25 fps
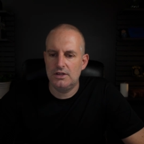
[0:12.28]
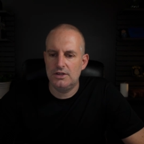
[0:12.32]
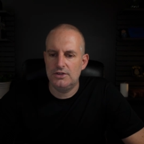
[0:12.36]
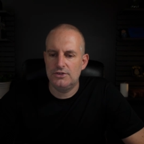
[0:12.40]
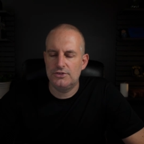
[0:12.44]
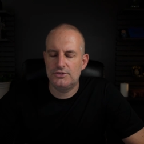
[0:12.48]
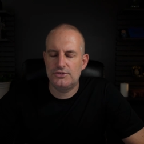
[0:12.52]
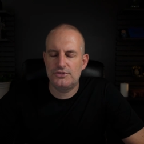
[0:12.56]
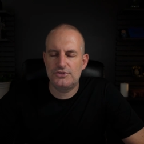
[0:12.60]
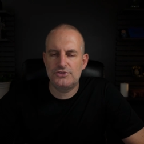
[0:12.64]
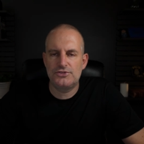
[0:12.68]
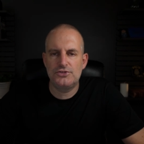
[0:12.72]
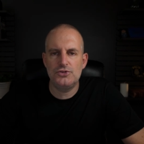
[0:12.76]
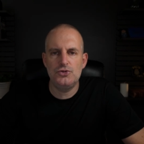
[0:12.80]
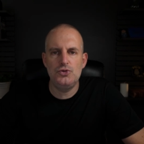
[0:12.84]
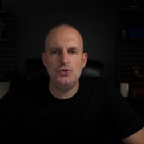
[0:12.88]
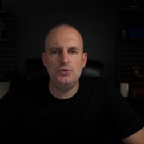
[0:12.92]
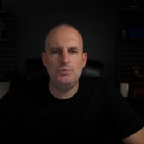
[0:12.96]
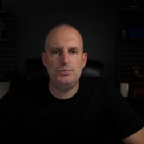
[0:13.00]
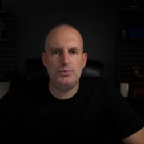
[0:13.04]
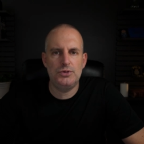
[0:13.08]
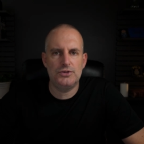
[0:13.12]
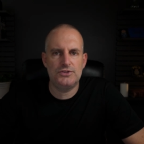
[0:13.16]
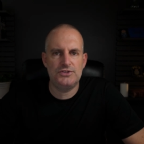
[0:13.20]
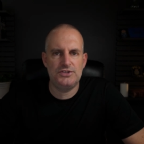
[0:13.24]

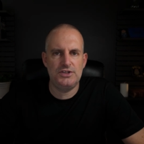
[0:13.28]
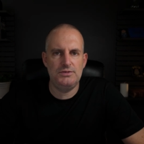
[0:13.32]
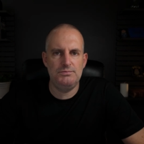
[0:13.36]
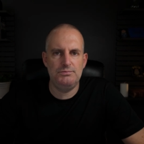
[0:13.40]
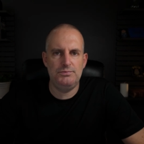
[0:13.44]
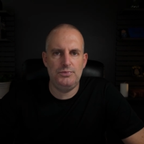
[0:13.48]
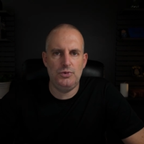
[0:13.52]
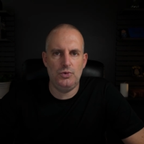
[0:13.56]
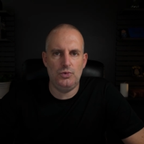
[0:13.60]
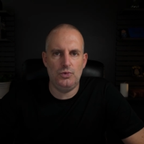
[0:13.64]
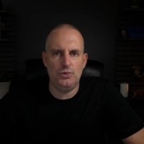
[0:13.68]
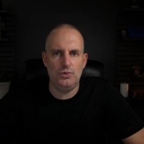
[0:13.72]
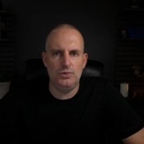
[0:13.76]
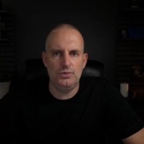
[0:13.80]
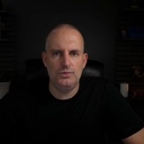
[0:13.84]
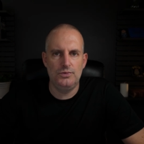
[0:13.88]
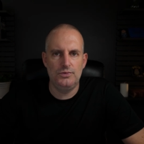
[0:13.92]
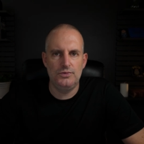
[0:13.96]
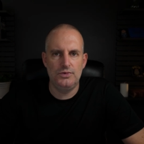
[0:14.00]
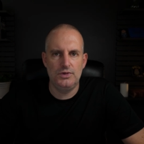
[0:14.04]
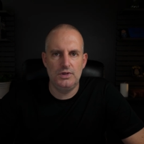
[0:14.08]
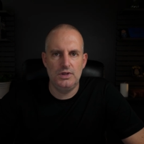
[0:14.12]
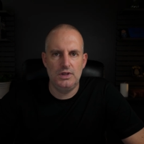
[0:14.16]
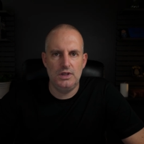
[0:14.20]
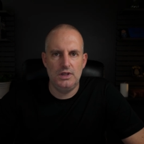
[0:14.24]
super simple.
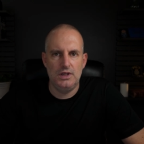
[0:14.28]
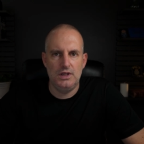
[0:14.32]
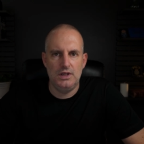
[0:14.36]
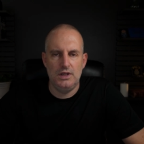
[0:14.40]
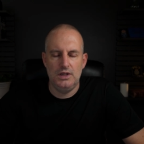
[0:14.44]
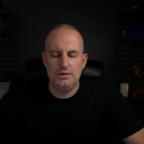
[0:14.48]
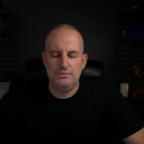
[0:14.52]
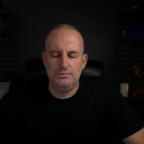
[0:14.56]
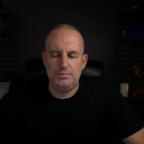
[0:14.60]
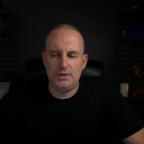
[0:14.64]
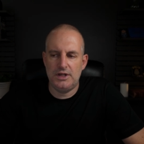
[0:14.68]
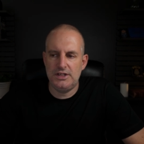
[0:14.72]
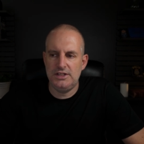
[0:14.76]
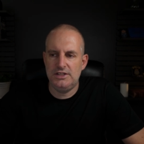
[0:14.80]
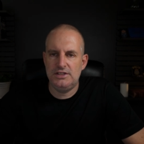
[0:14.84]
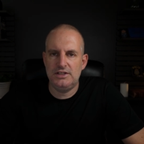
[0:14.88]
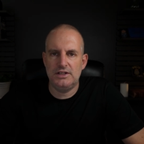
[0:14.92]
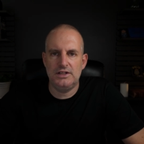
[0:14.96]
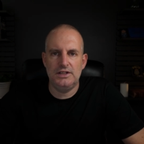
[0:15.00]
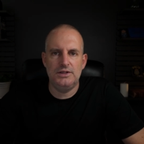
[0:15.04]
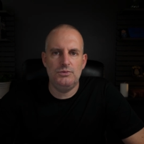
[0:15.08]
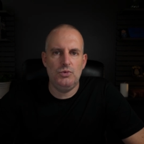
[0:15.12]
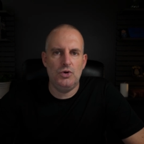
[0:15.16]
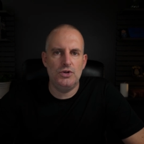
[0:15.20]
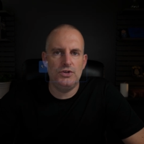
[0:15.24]

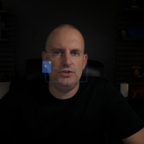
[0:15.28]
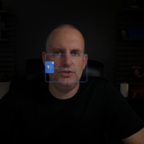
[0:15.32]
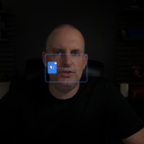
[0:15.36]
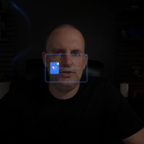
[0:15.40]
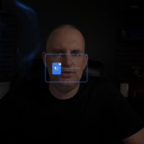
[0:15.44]
Basically, what you